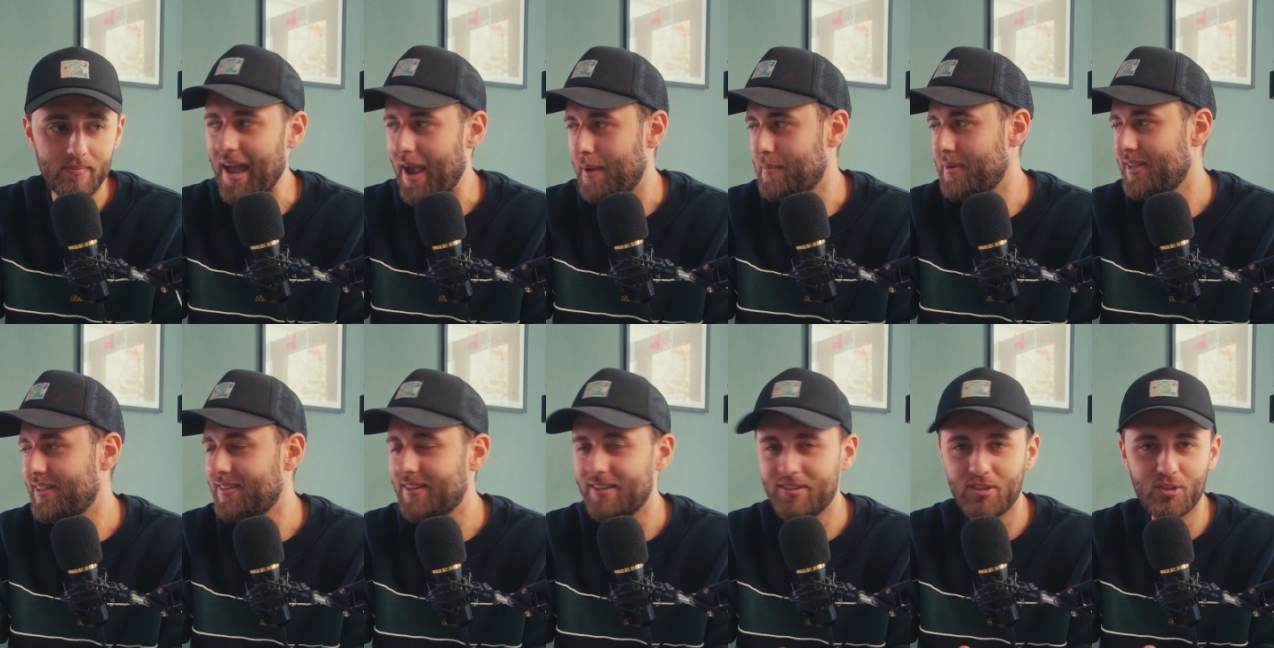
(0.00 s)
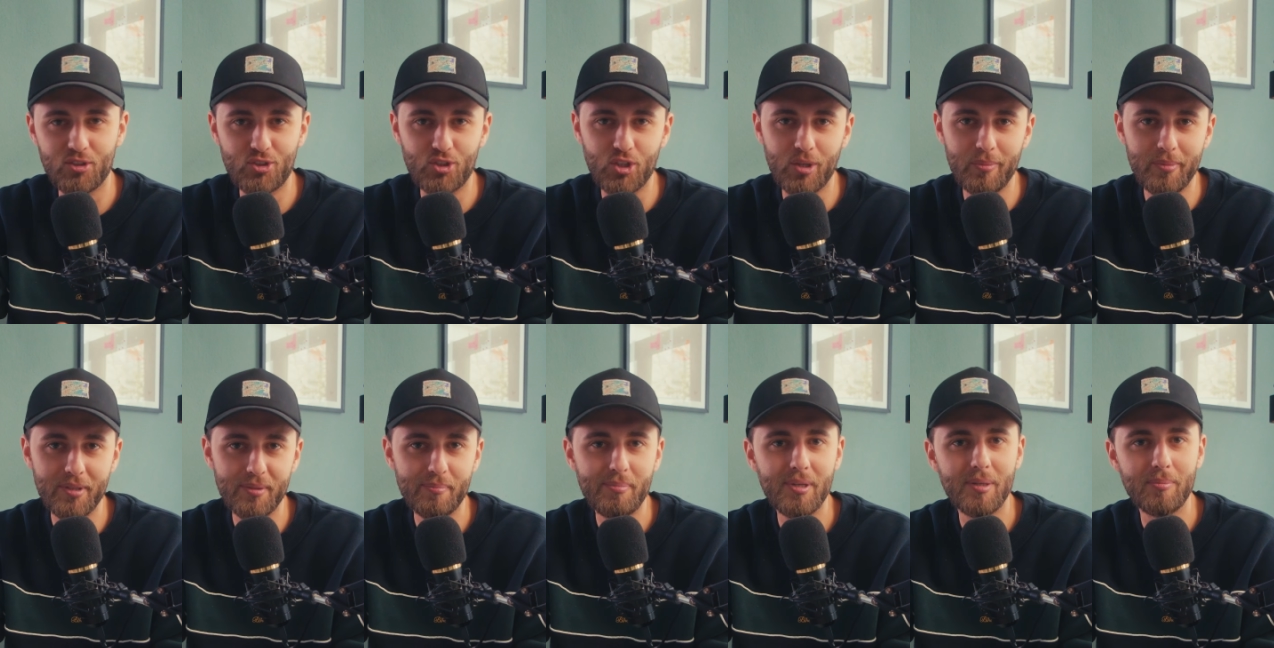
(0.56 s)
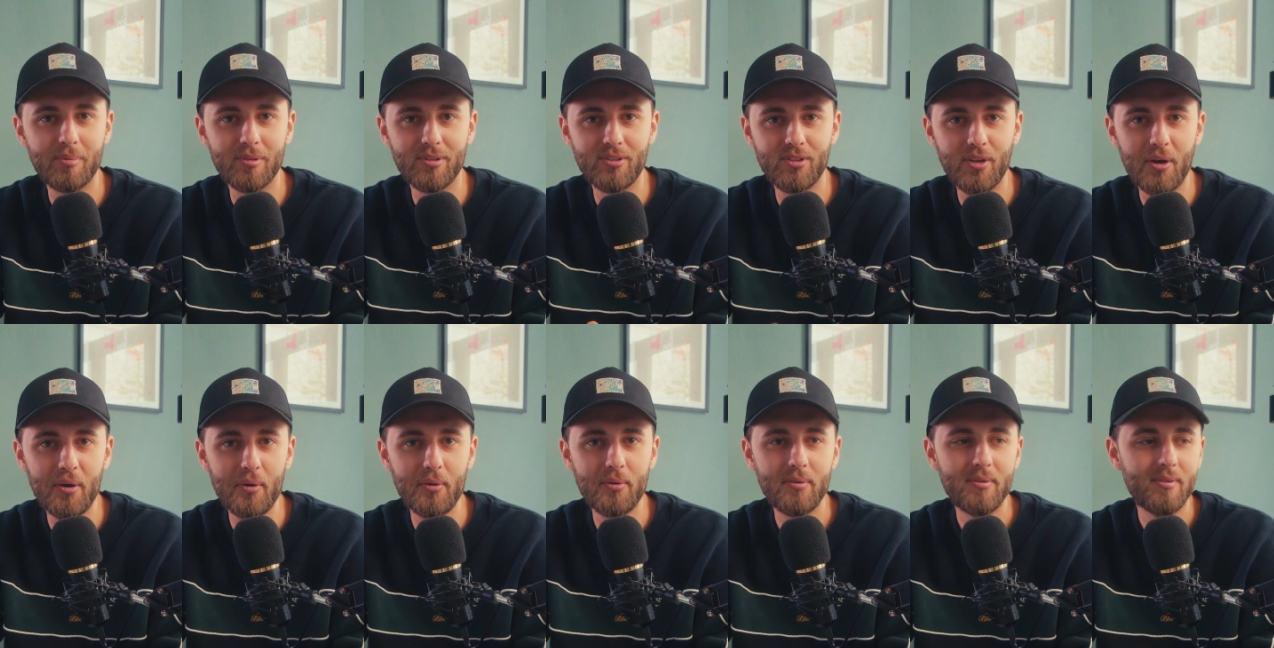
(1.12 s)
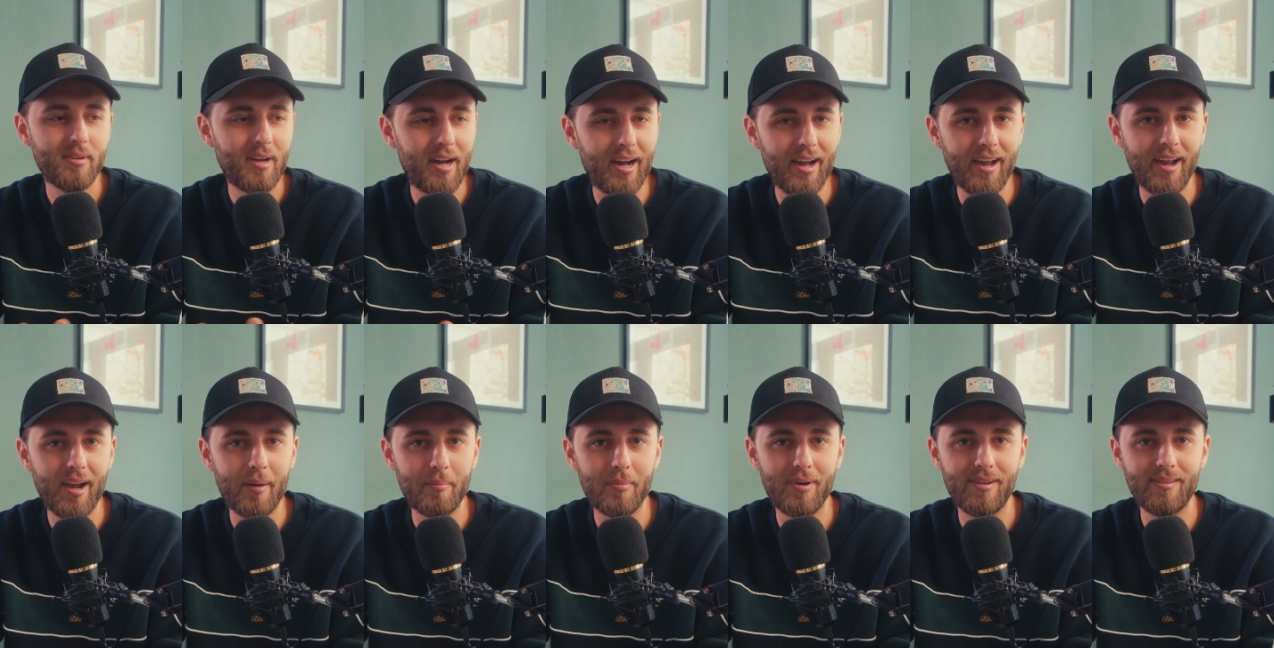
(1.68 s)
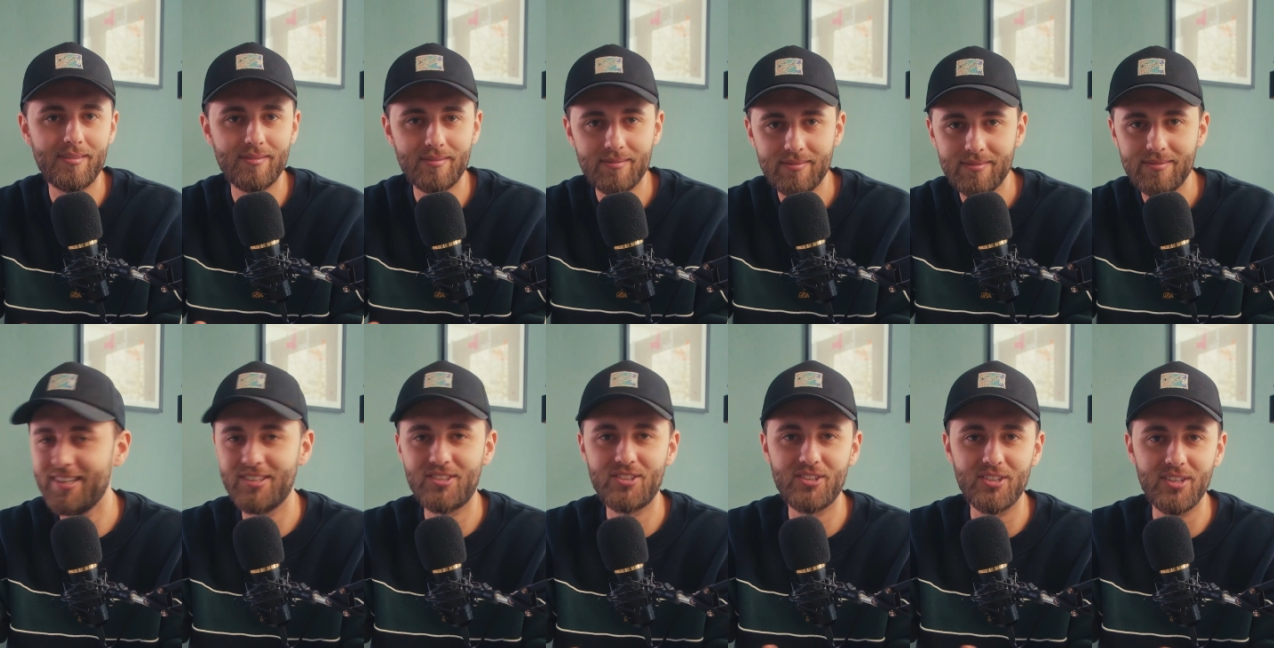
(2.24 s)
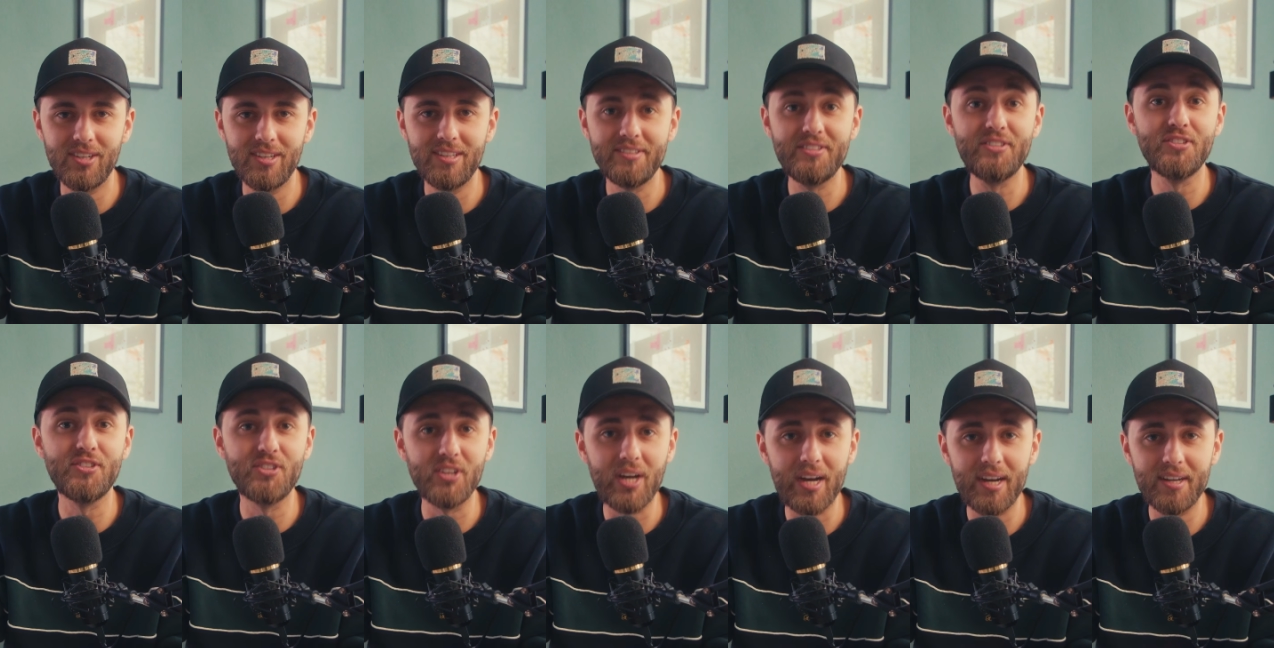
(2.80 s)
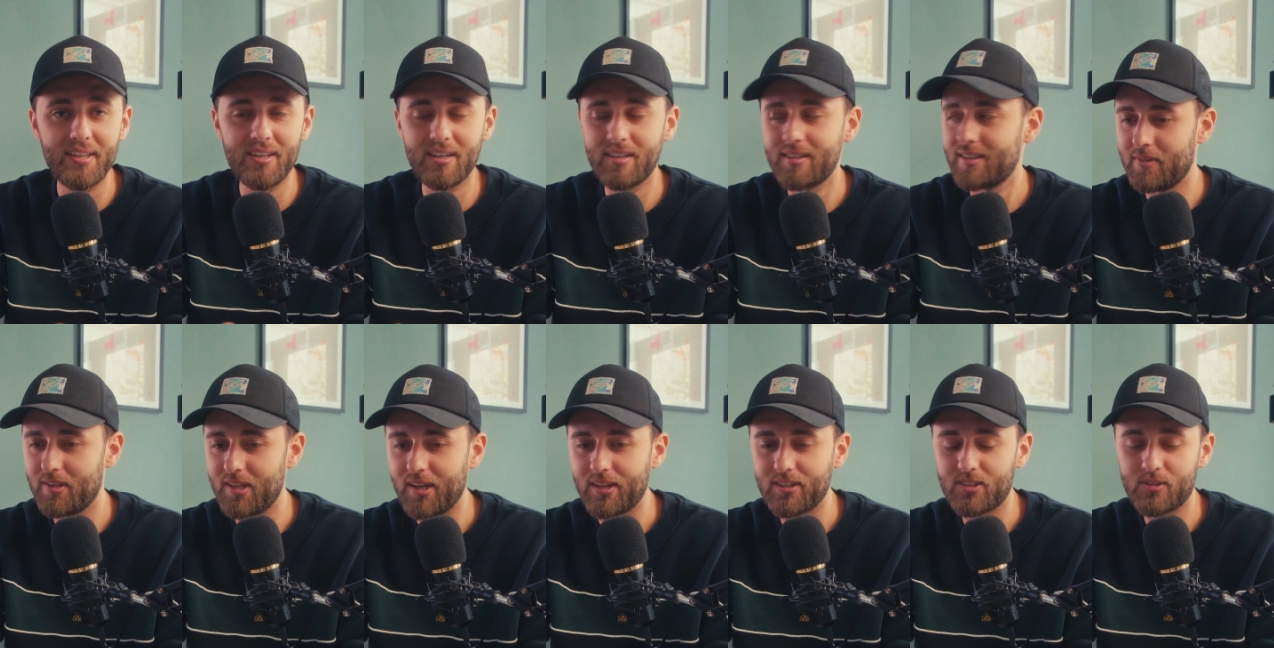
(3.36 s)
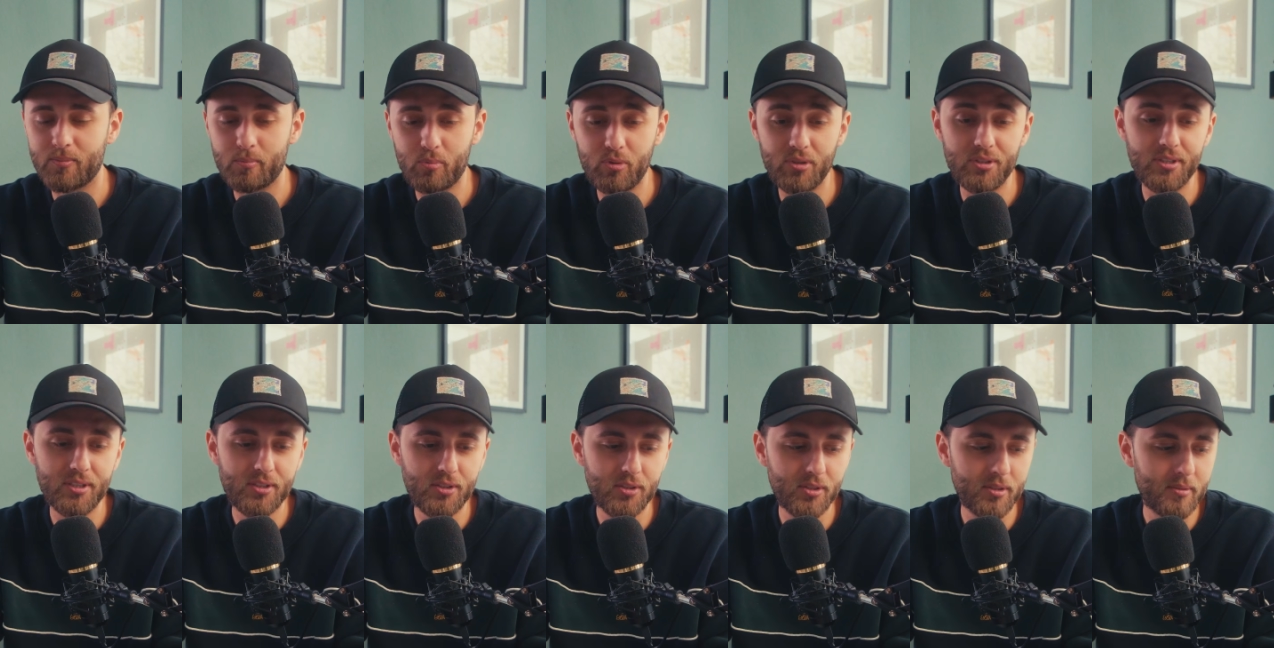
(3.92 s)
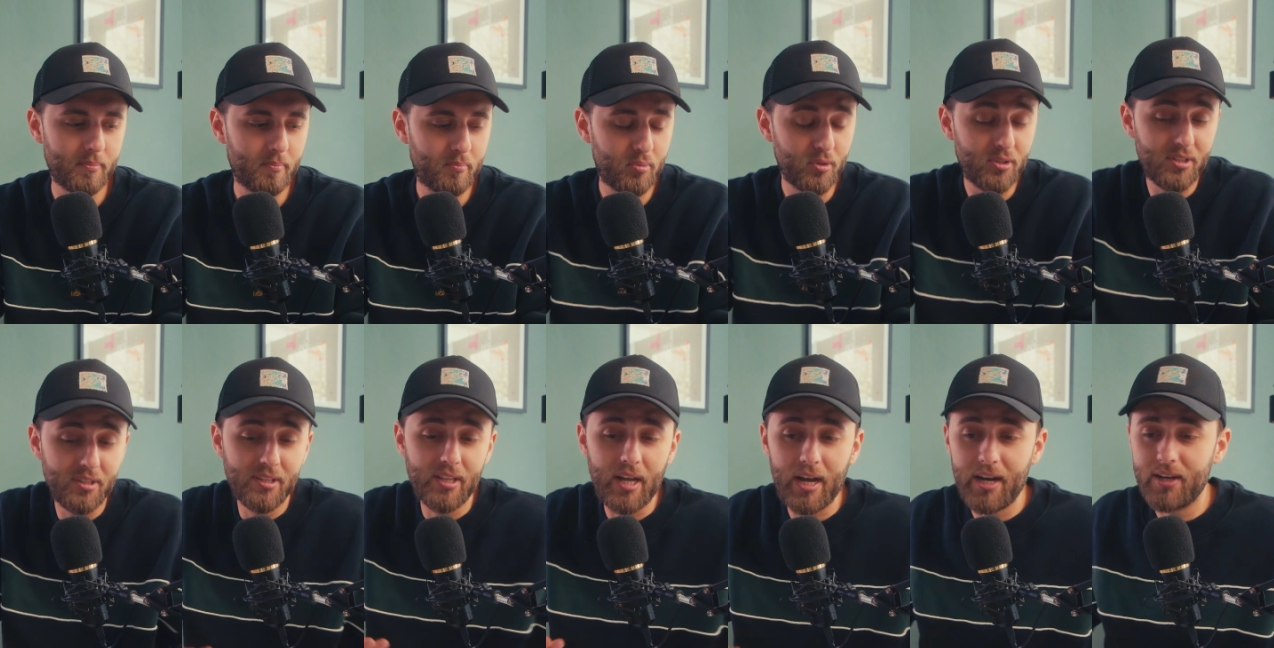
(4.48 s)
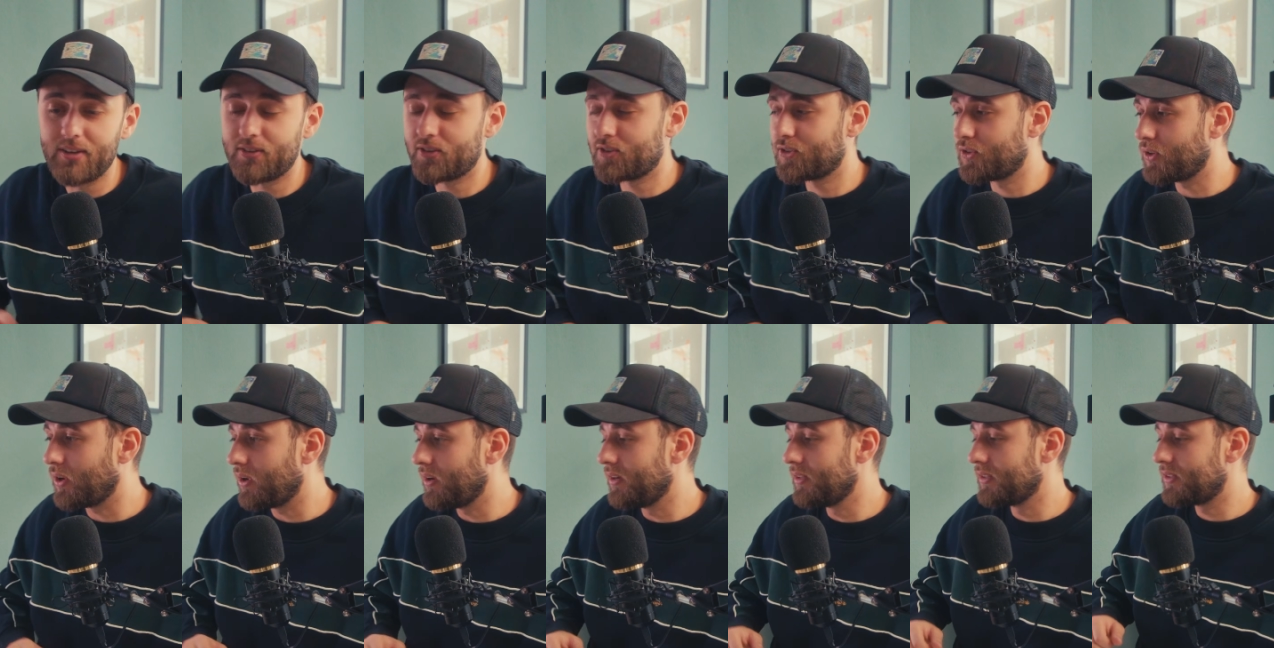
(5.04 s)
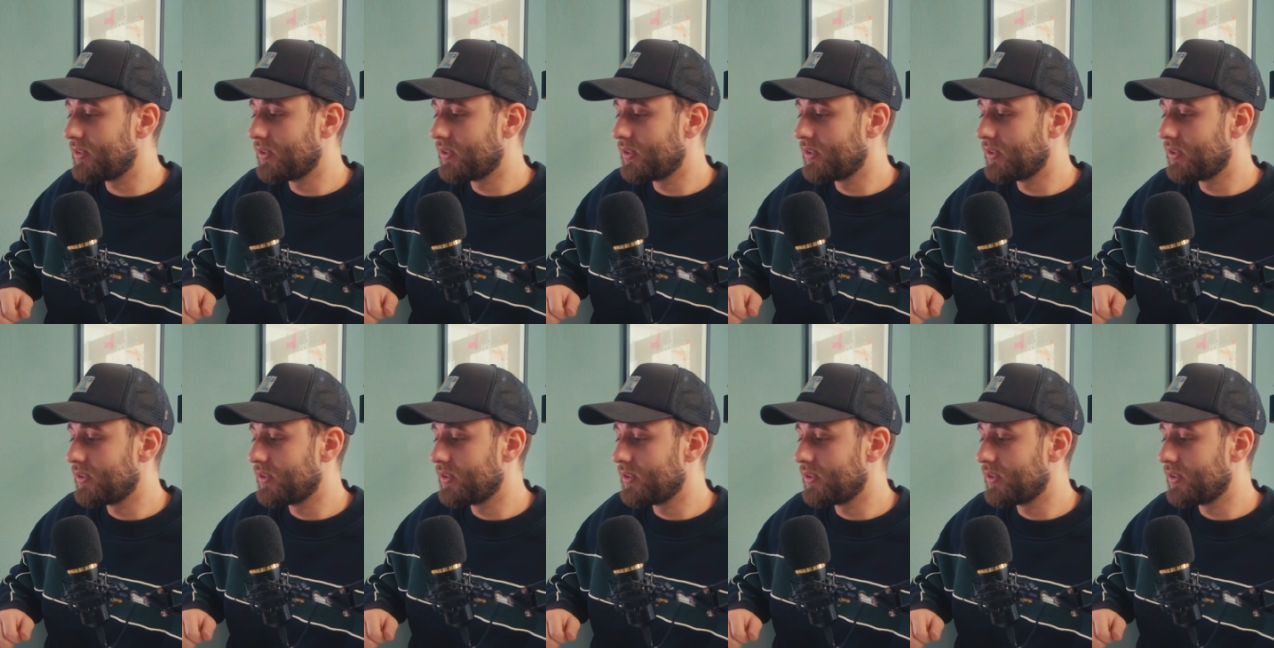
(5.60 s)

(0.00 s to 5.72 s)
I mean, the German people know Eiermann is a designer, does pretty good, pretty nice, solid